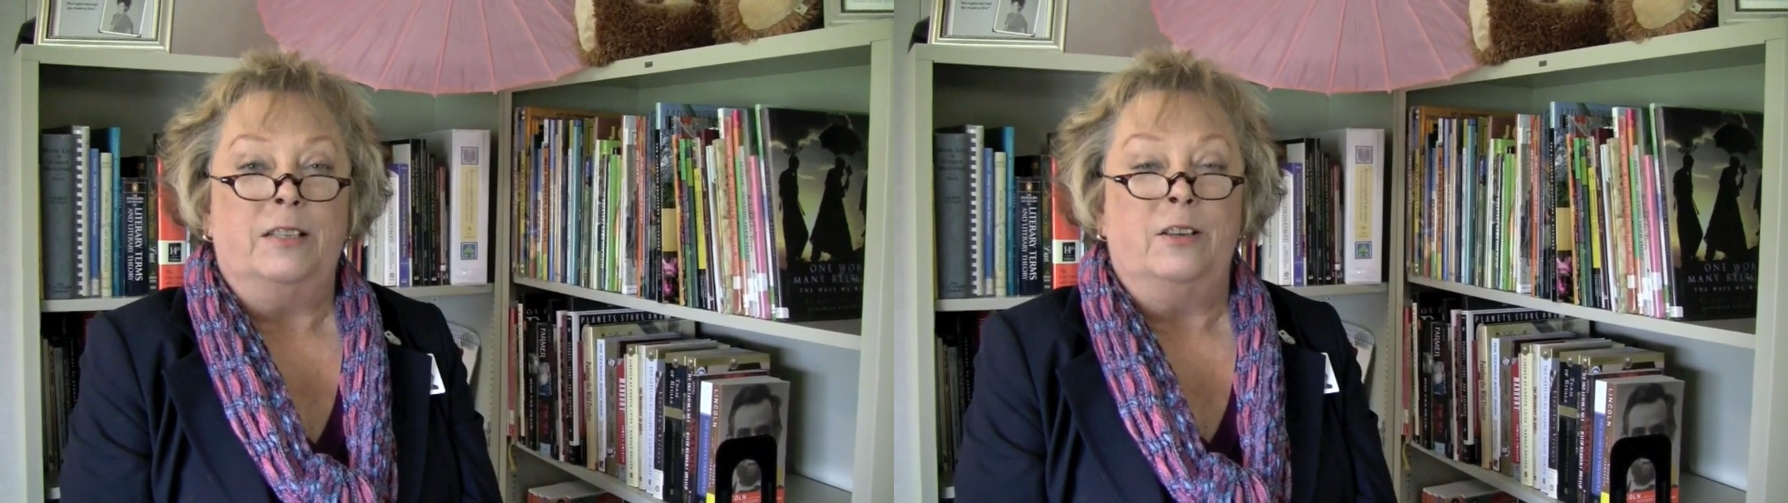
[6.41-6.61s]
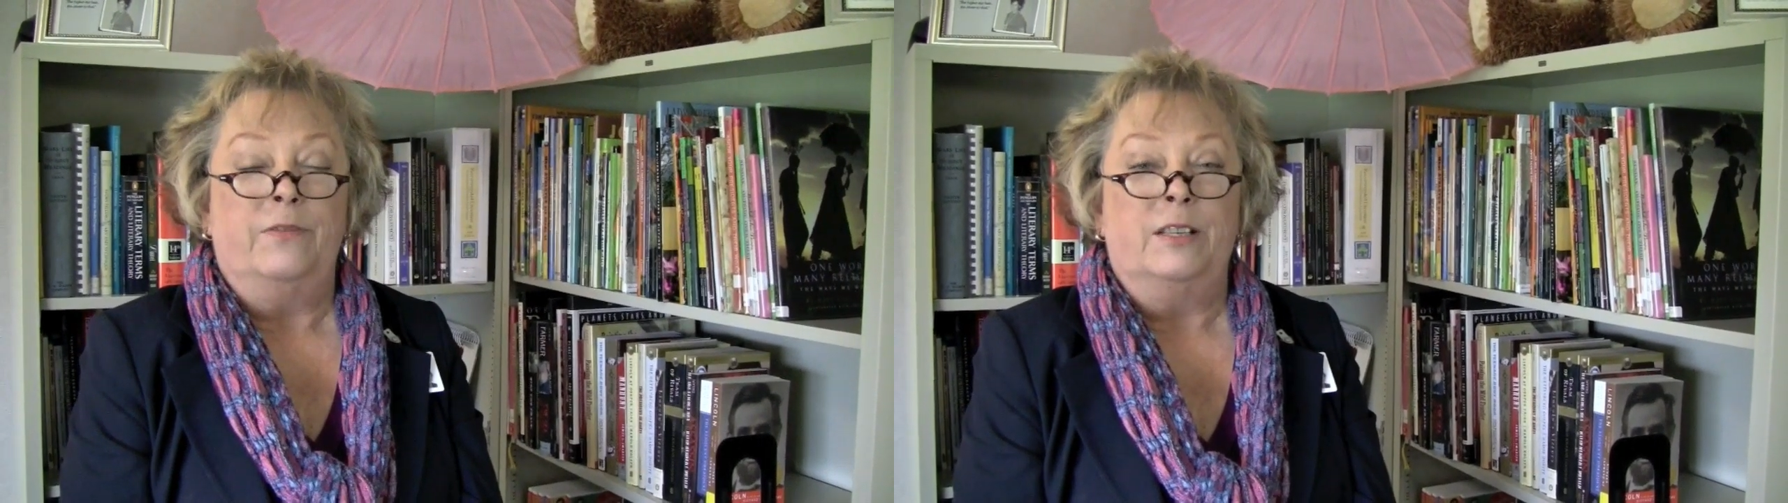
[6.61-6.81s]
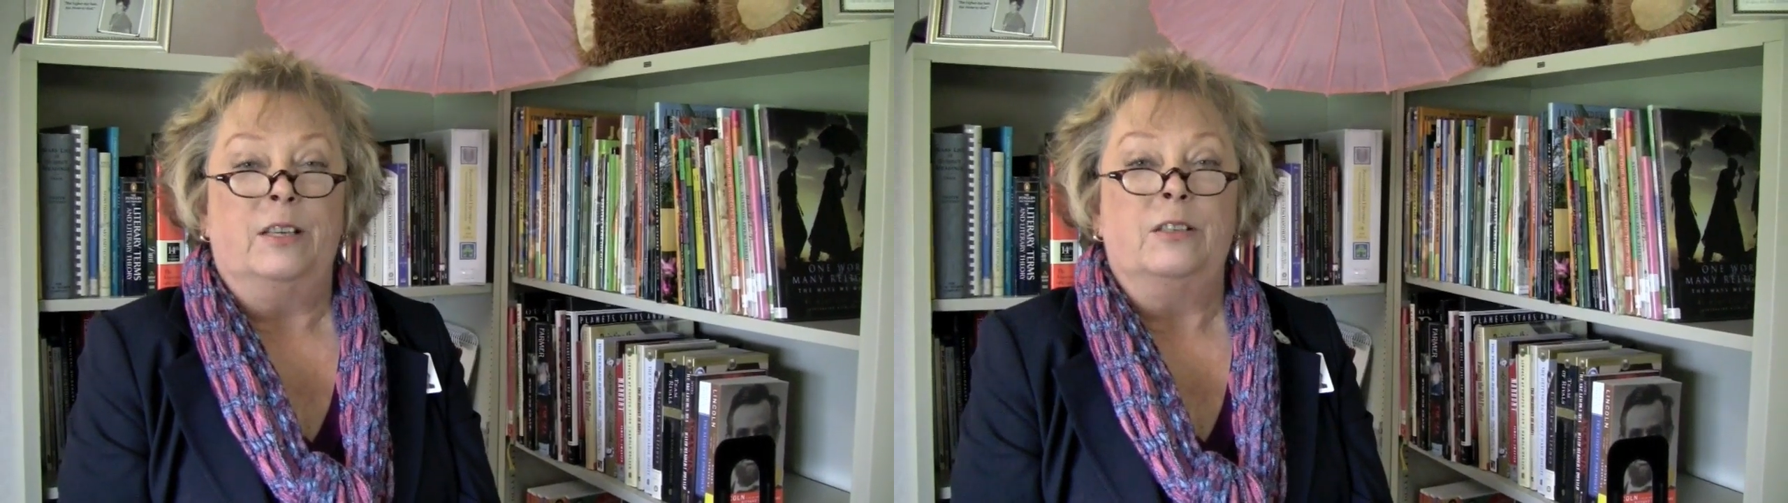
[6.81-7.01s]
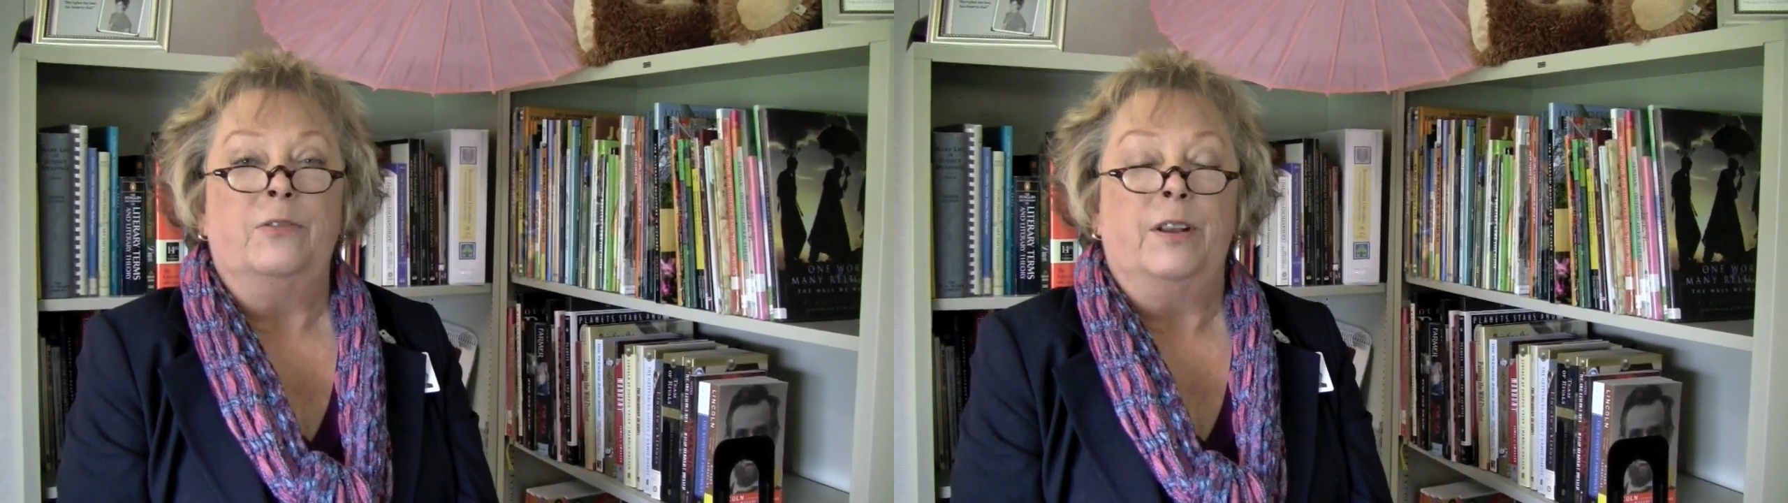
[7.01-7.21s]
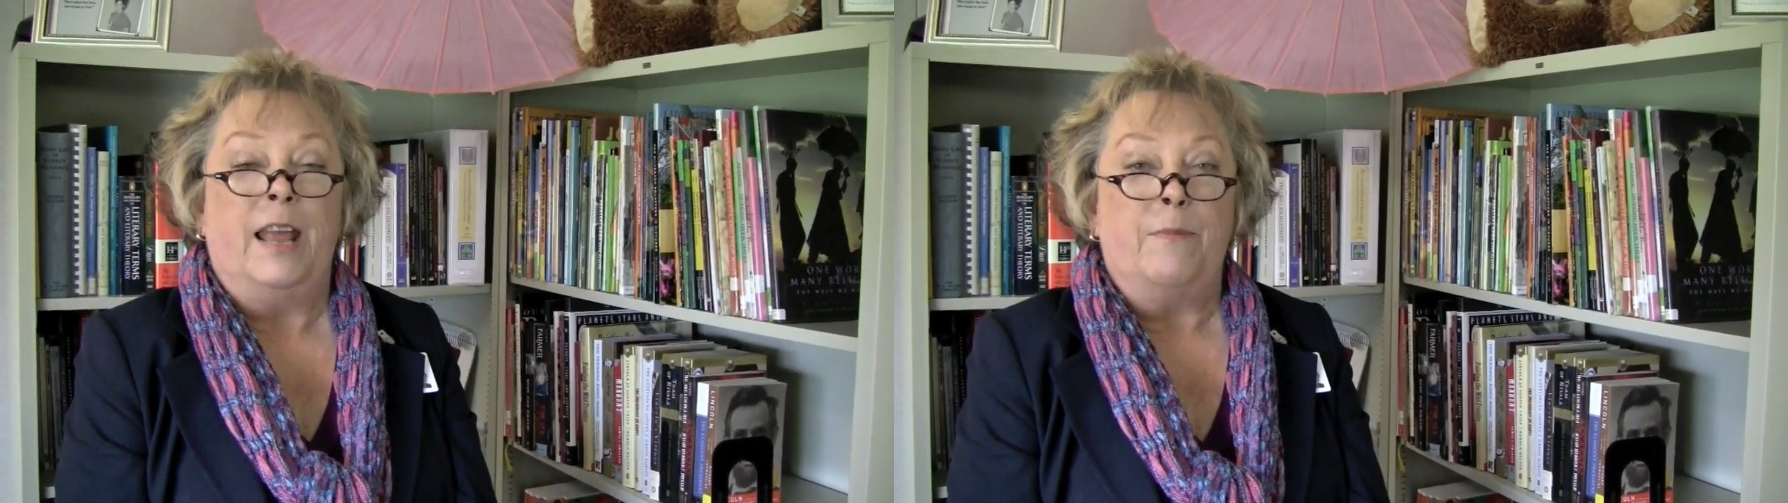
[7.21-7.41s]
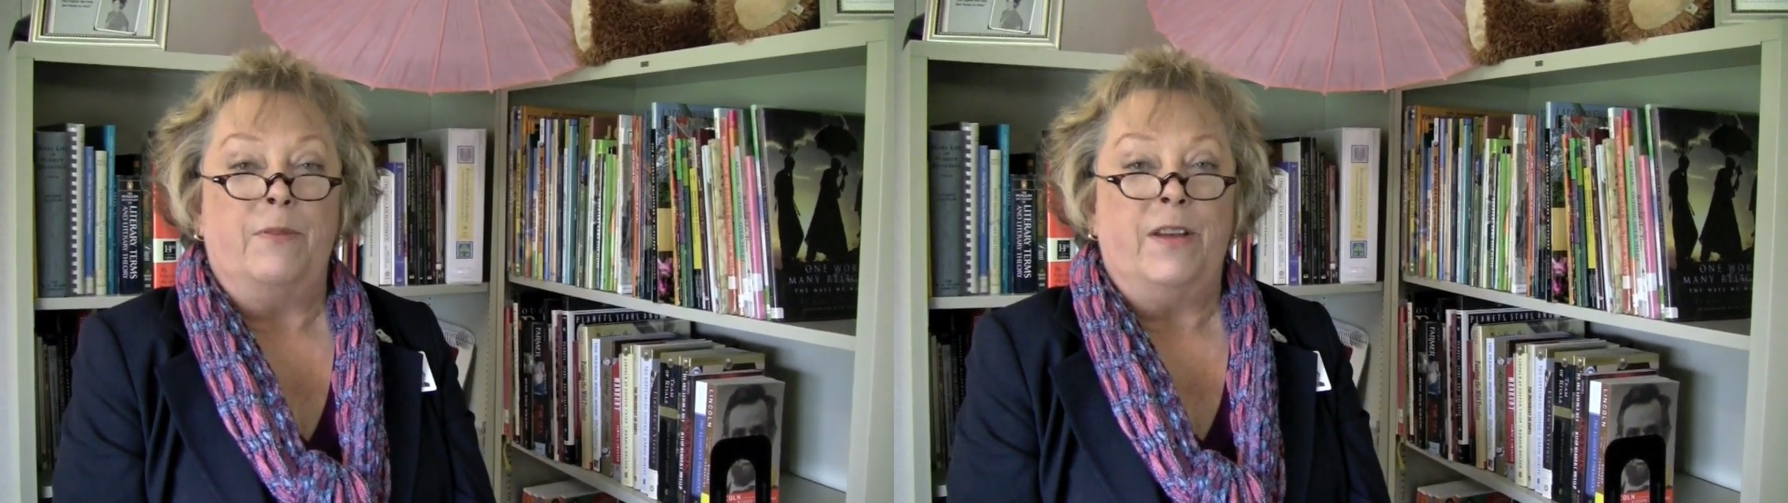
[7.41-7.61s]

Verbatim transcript: Services for Napa